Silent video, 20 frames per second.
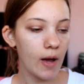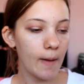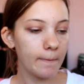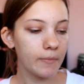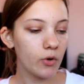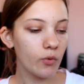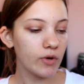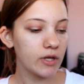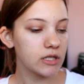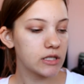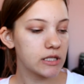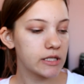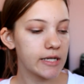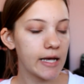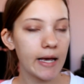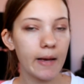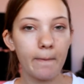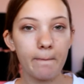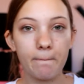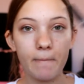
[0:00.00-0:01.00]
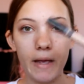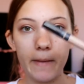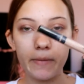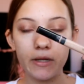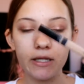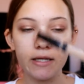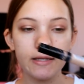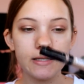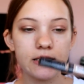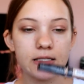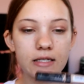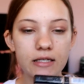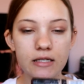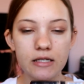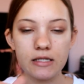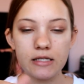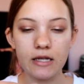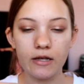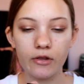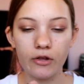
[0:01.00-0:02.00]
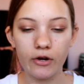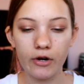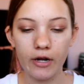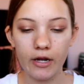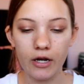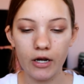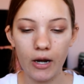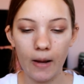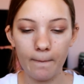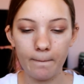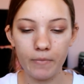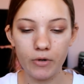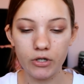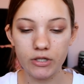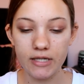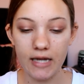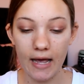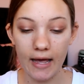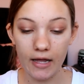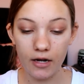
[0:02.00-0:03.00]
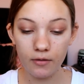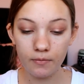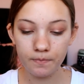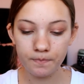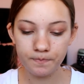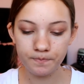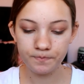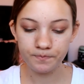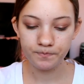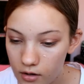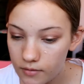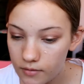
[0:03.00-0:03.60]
So I'm going to take Maybelline's concealer in number 10.